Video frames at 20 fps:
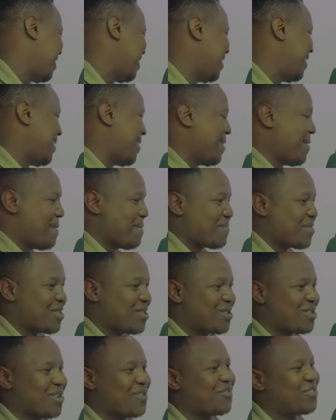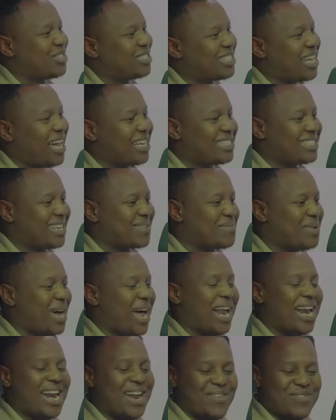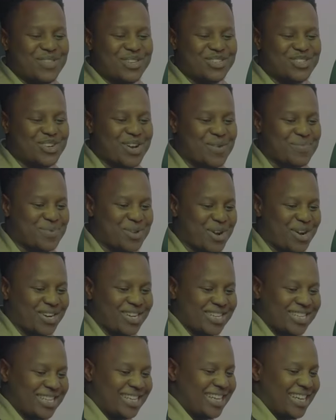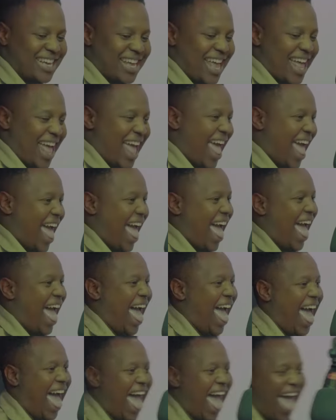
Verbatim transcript: I'm good, bro. You doing? fantastic, man. I love the drip, dog. Nah, nah, nah. shut